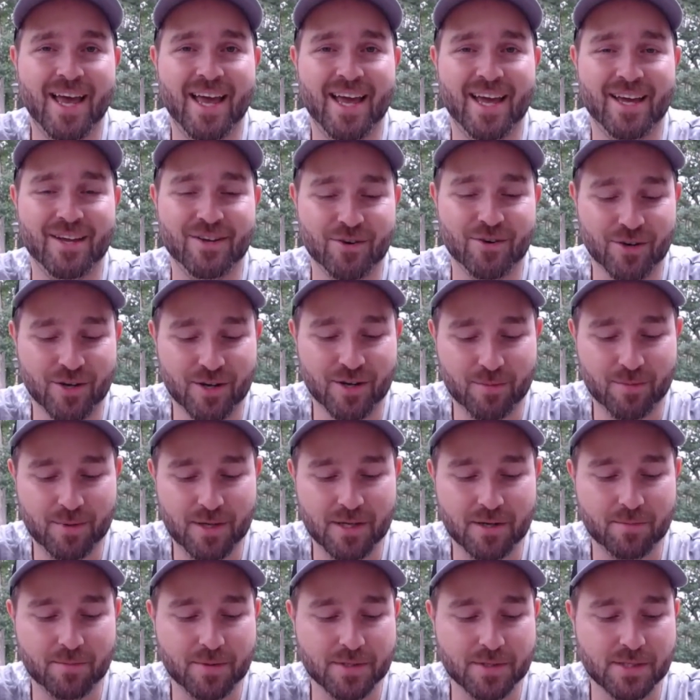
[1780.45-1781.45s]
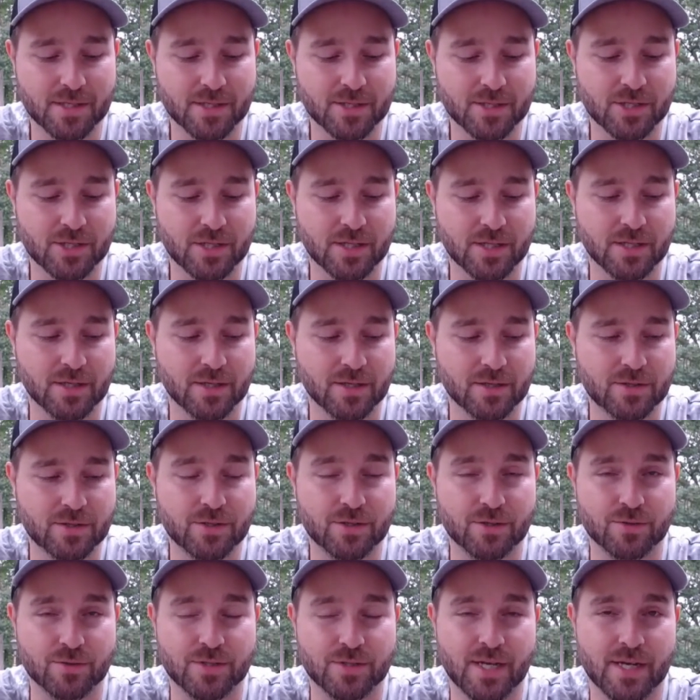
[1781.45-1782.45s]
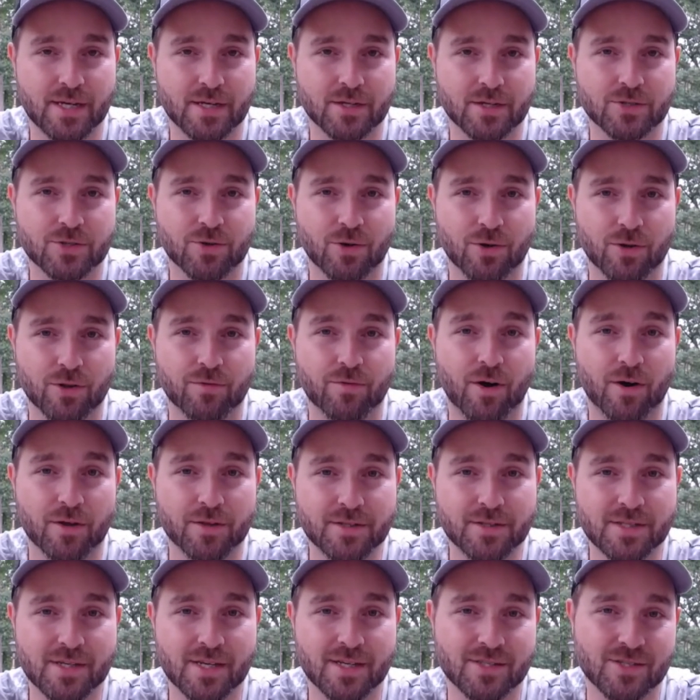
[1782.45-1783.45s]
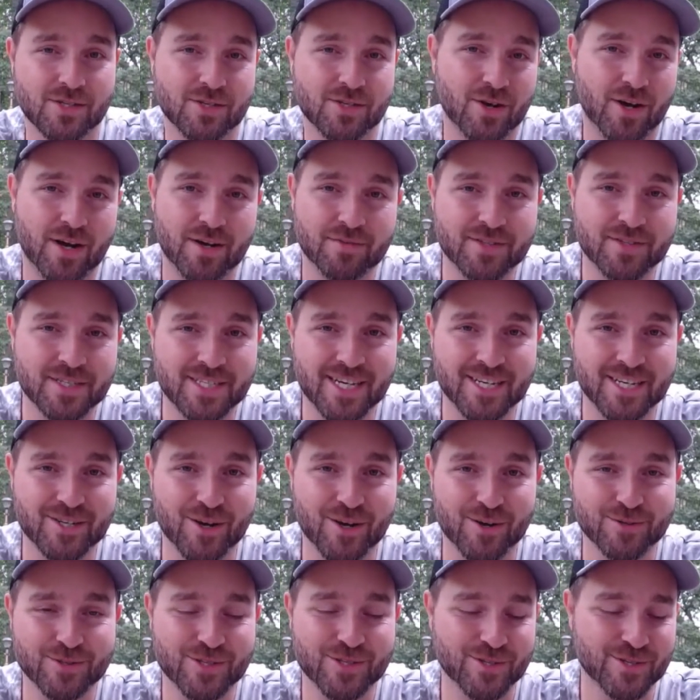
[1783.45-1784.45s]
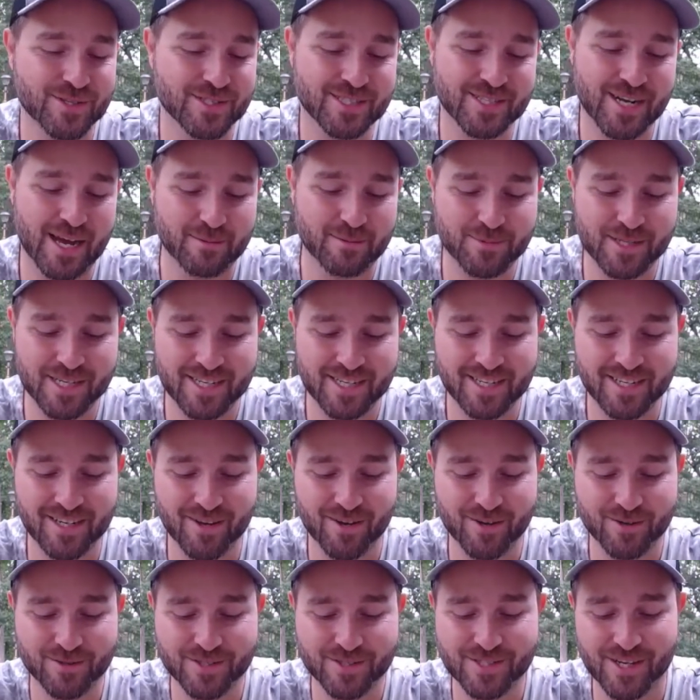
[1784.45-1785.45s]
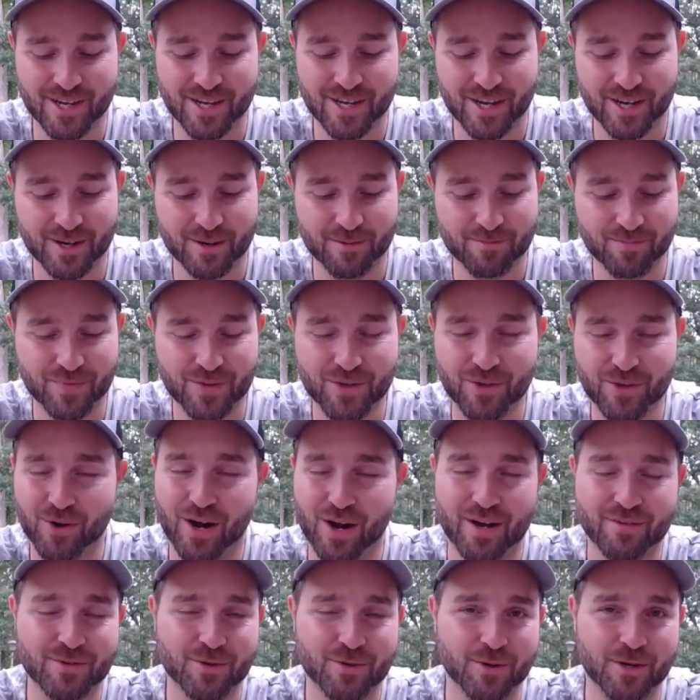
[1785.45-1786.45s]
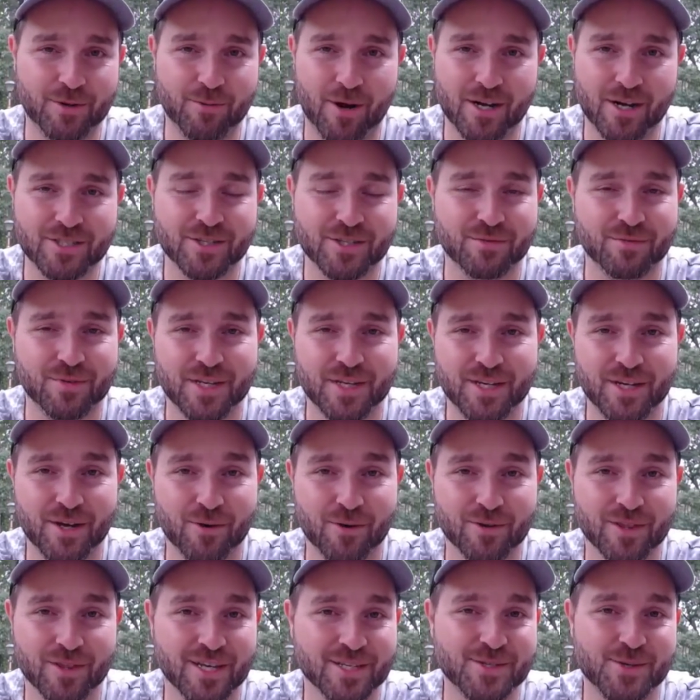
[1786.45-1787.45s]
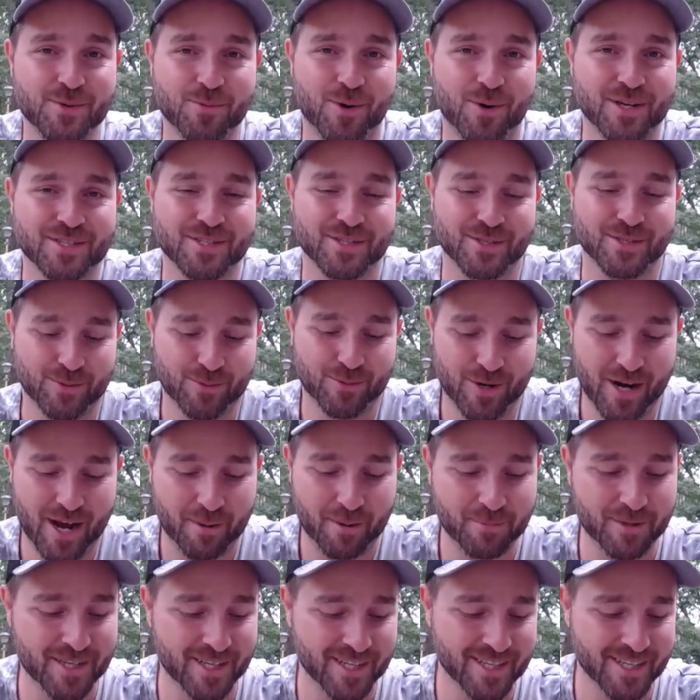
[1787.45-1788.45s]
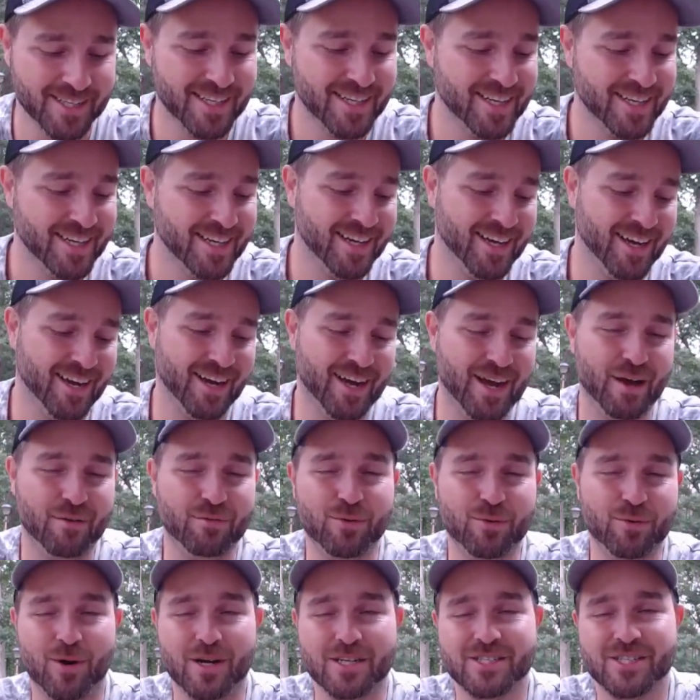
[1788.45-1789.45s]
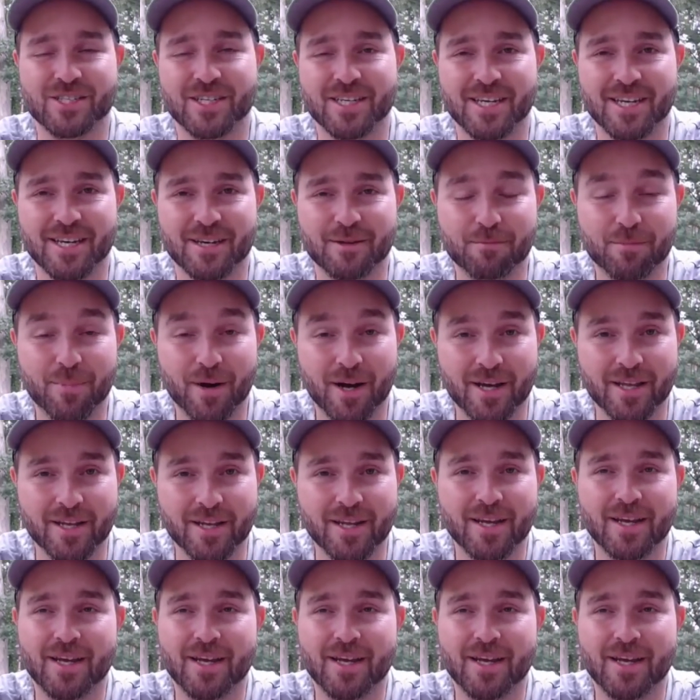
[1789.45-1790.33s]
and you're going to be in a position to take control of all these things. So you don't have to take notes. You can stop taking notes. You don't have to rewatch the video unless you want to. We're happy to have you watch it again. But